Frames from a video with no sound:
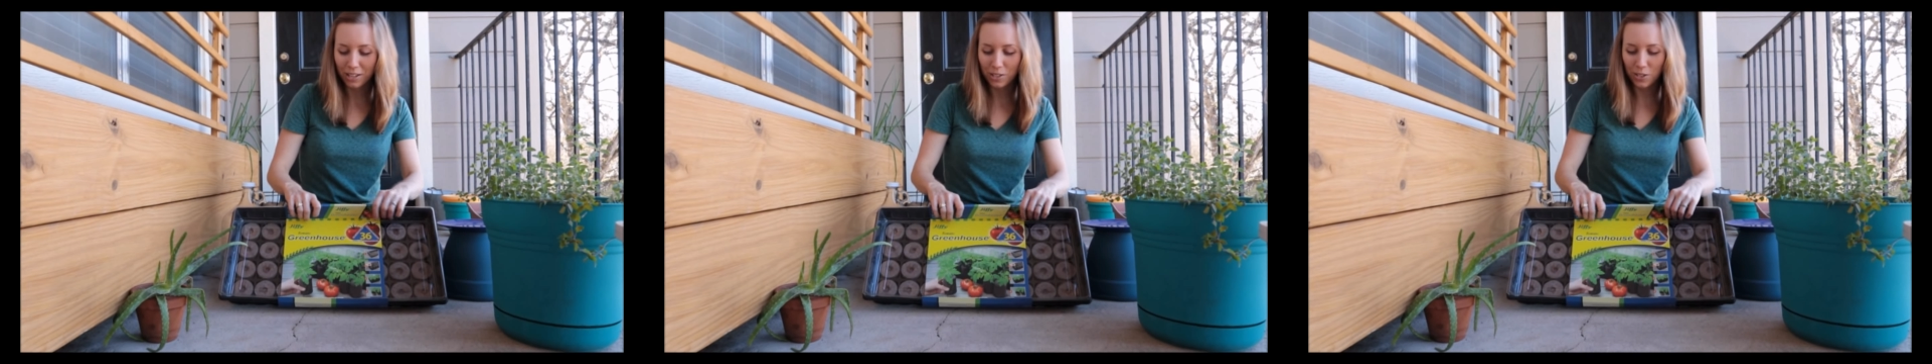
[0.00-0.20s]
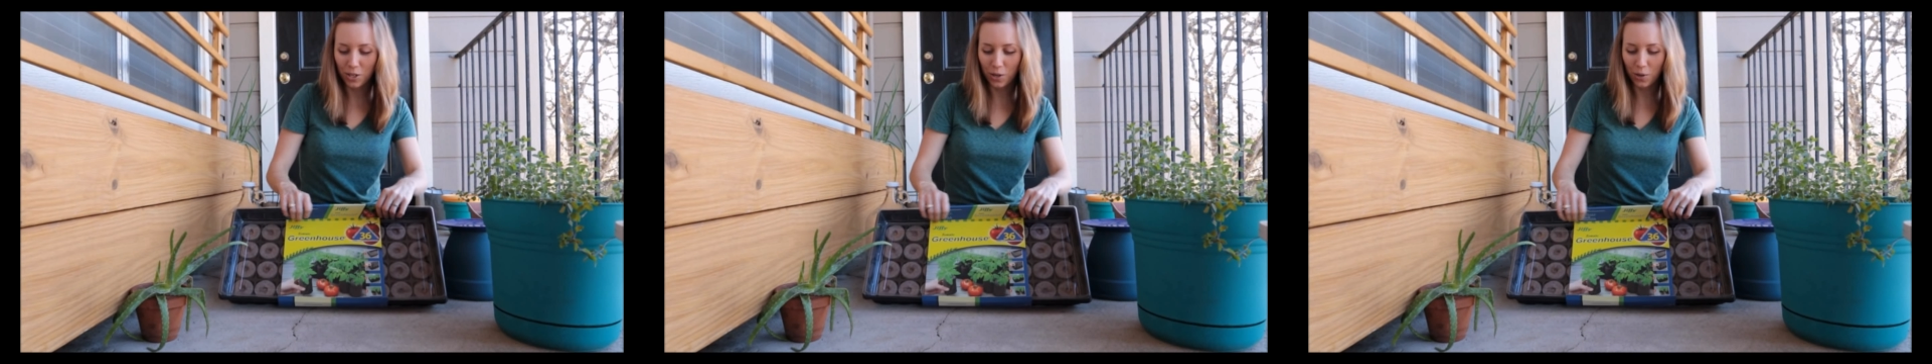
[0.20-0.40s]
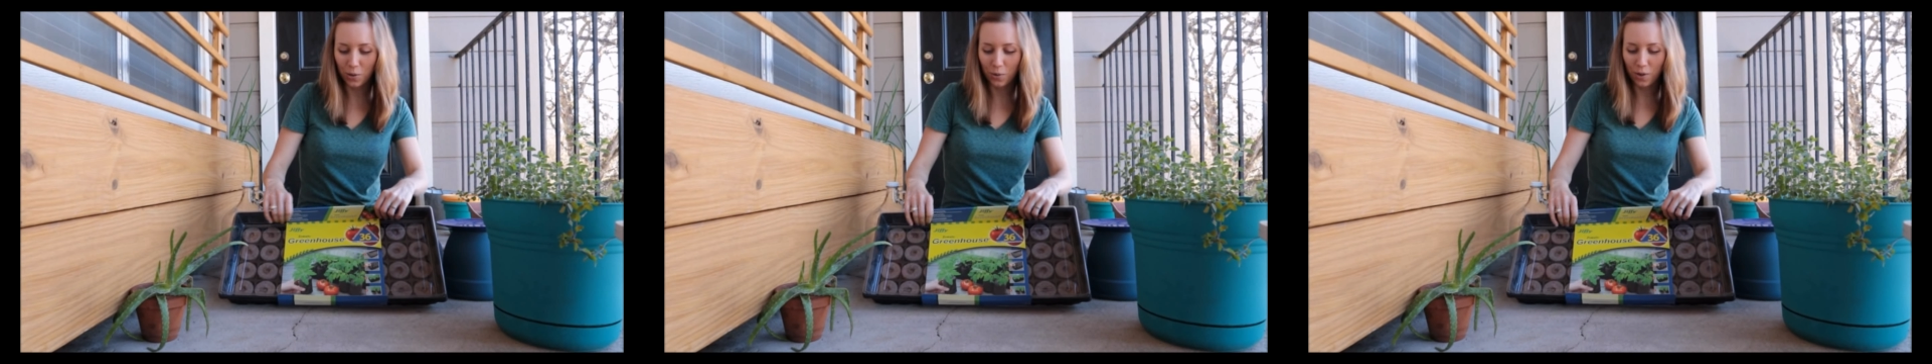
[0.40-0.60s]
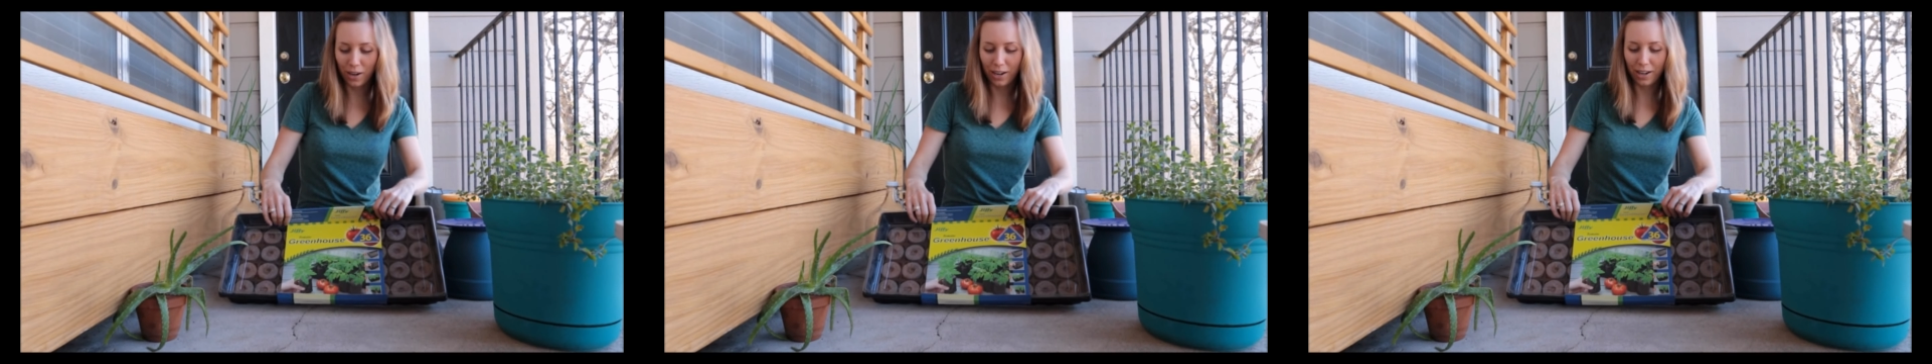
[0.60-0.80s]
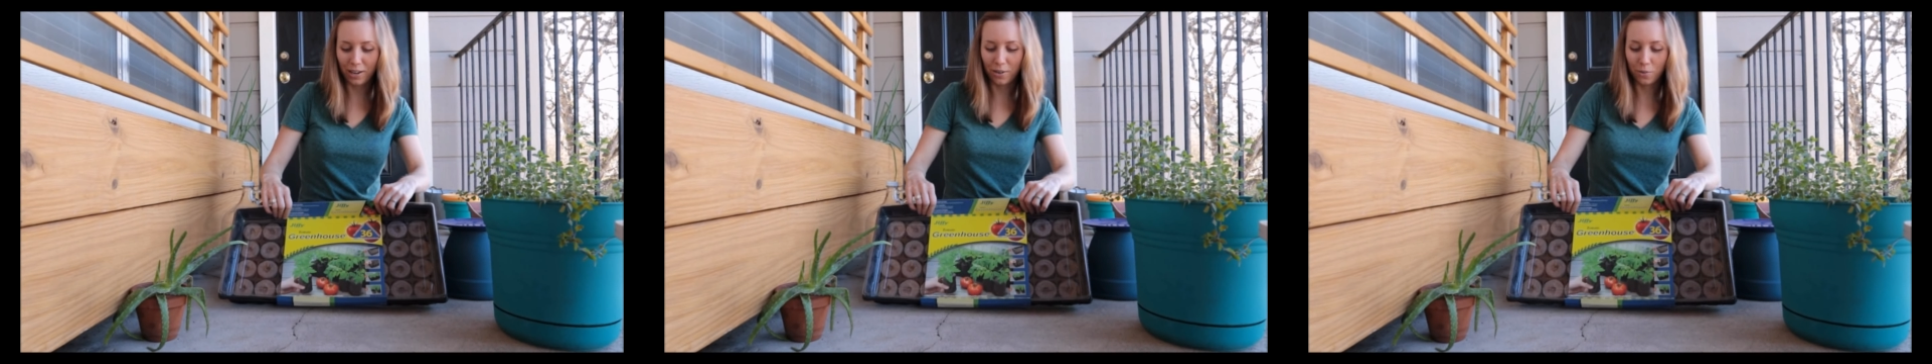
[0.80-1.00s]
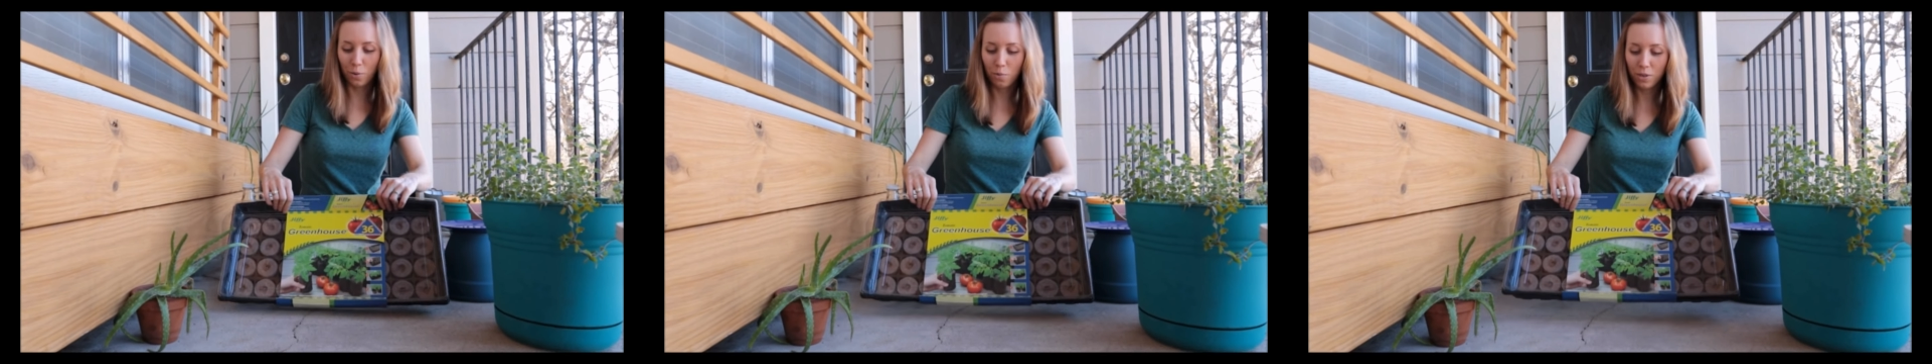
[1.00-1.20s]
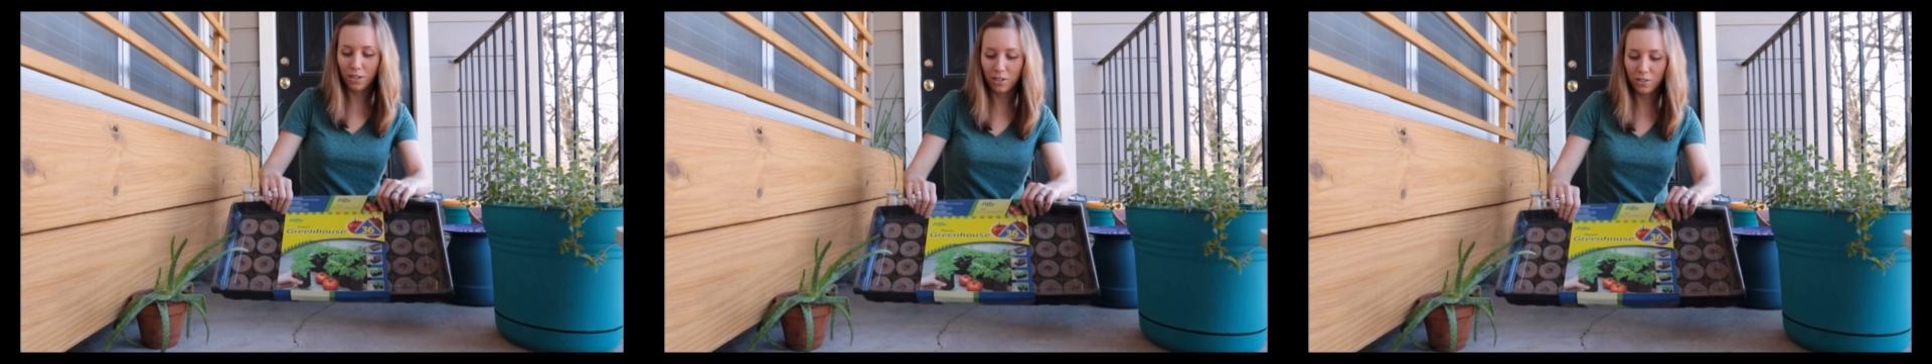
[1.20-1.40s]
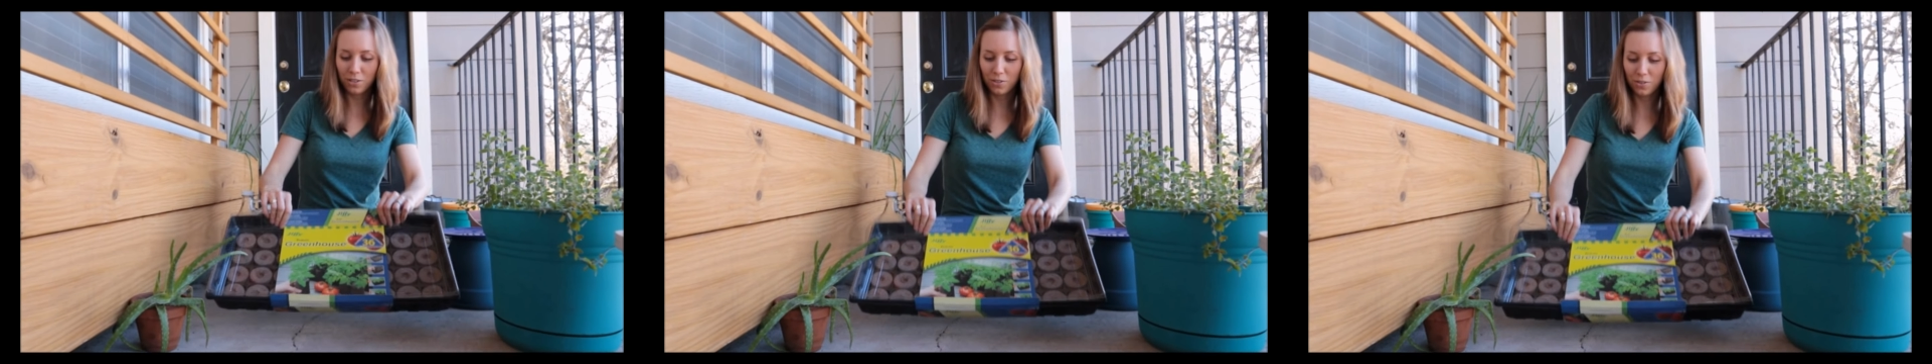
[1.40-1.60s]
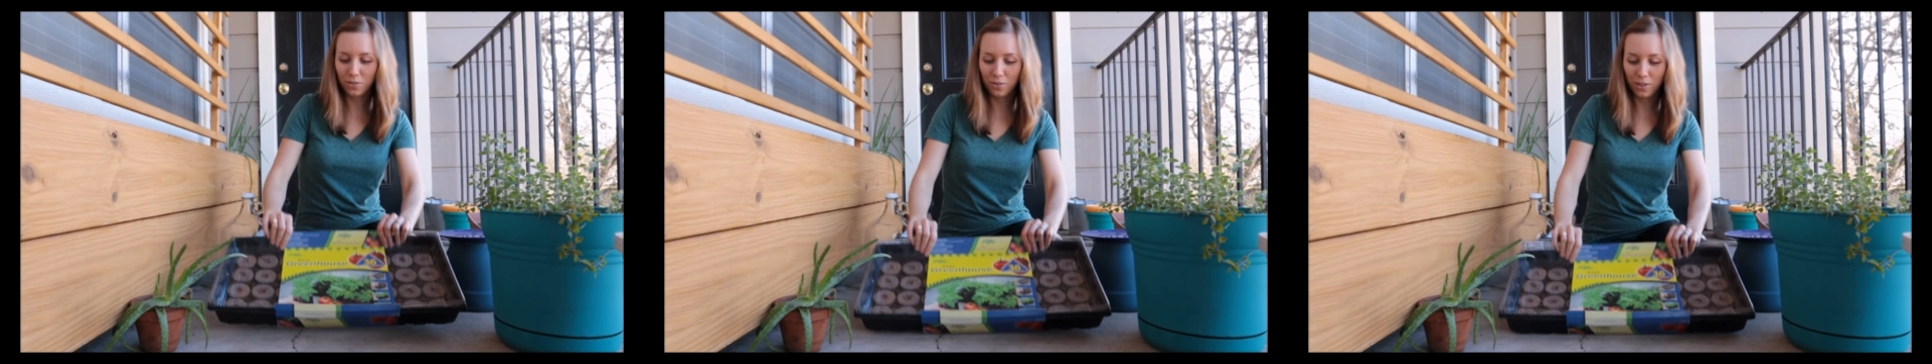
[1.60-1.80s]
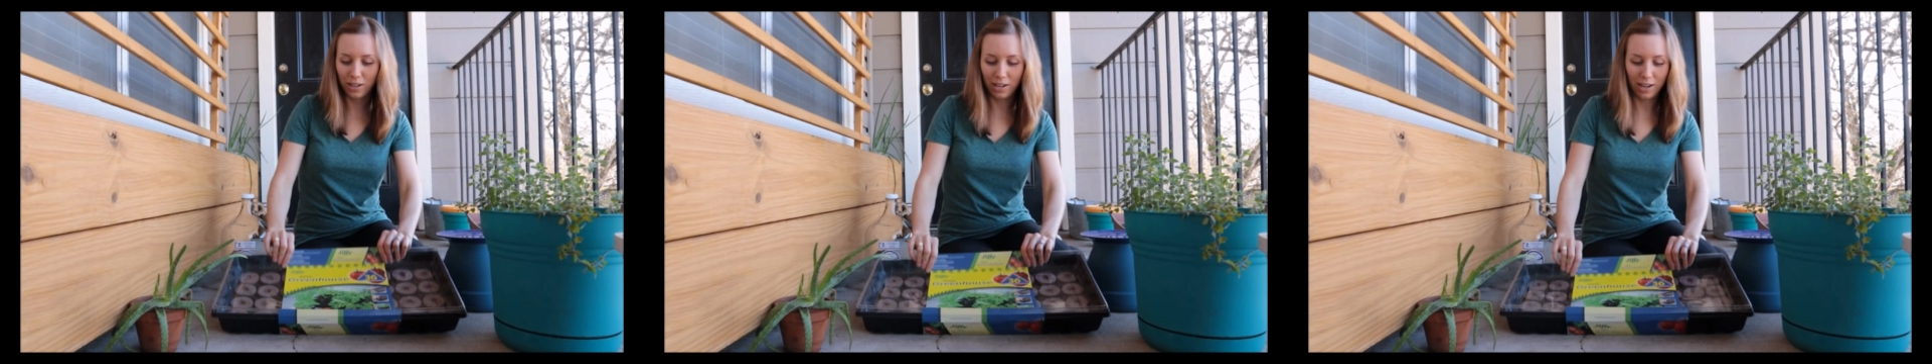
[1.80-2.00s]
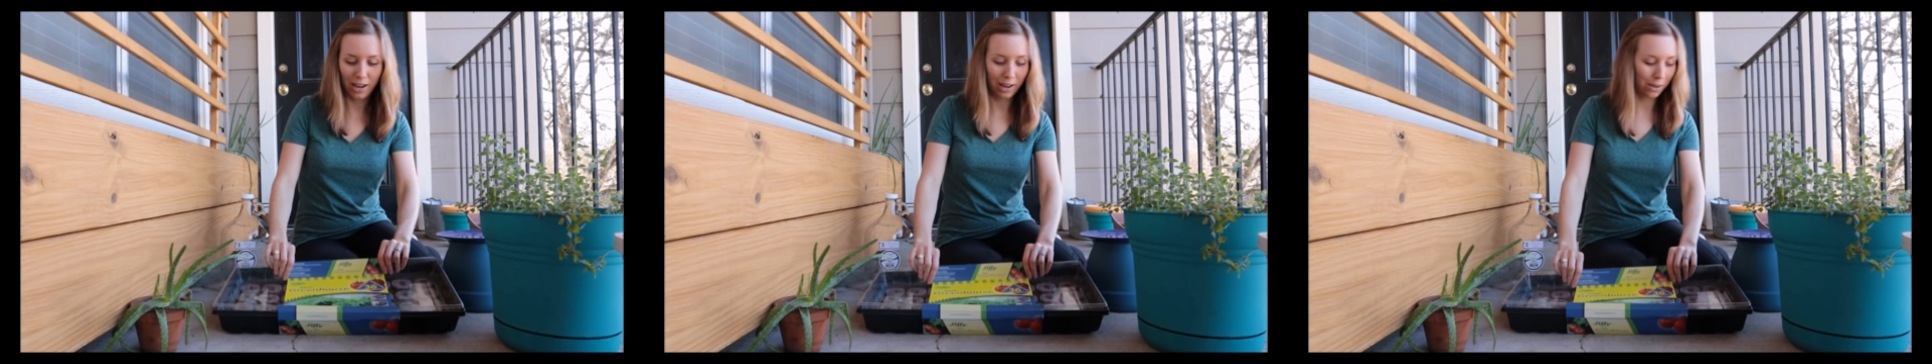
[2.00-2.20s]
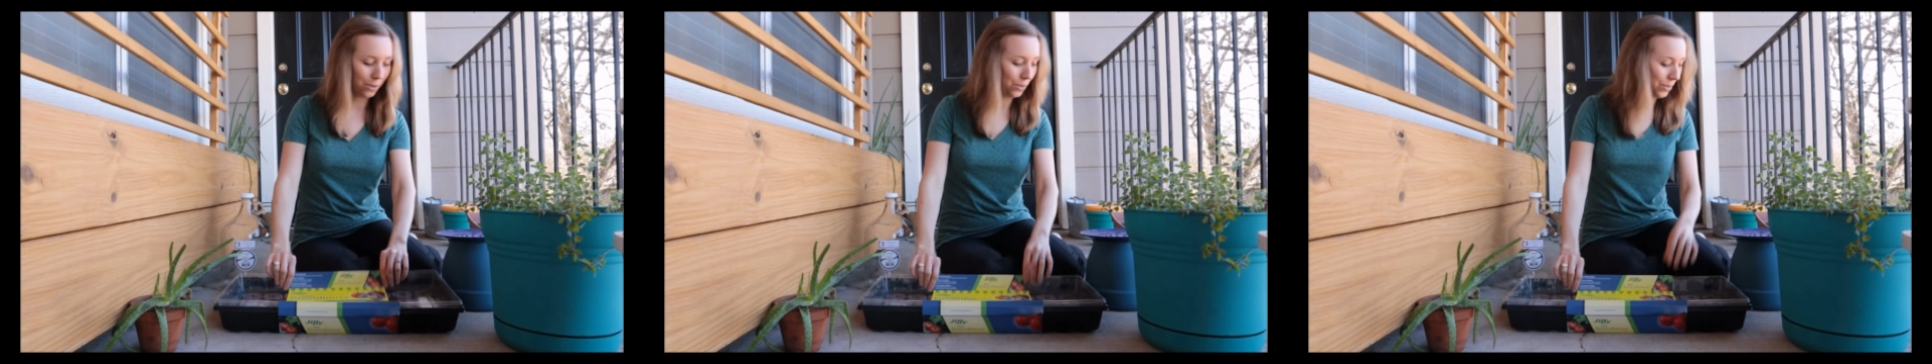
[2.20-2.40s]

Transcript: What we're going to do now